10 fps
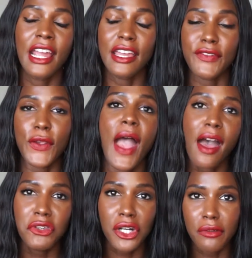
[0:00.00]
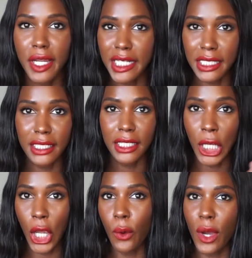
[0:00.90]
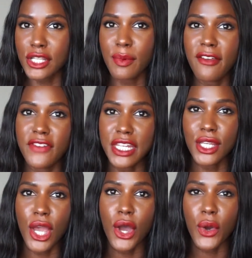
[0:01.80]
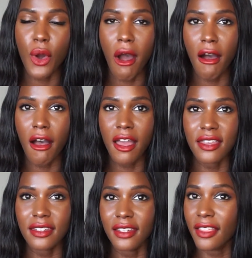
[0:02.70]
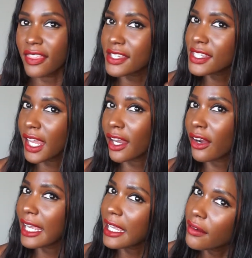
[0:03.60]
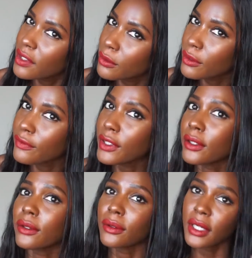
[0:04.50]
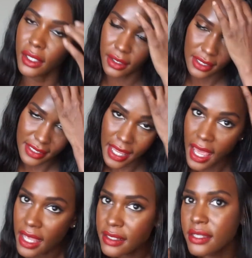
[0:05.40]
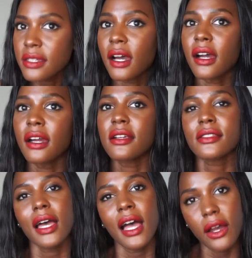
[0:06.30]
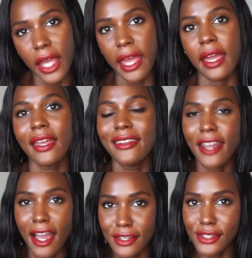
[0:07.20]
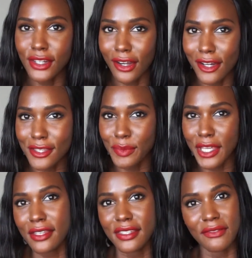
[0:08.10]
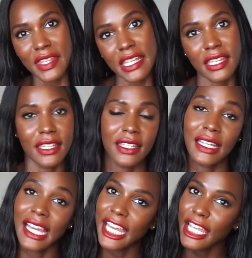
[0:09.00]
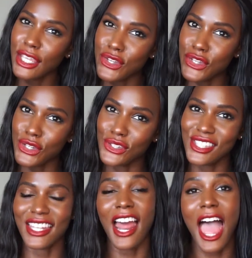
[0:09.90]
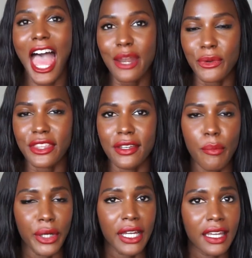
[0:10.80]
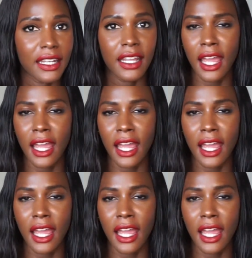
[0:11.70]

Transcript: If you haven't already, go watch my video on this hair. I gave it a review, 10 stars, okay, 9 stars because of the issues that I had with it, but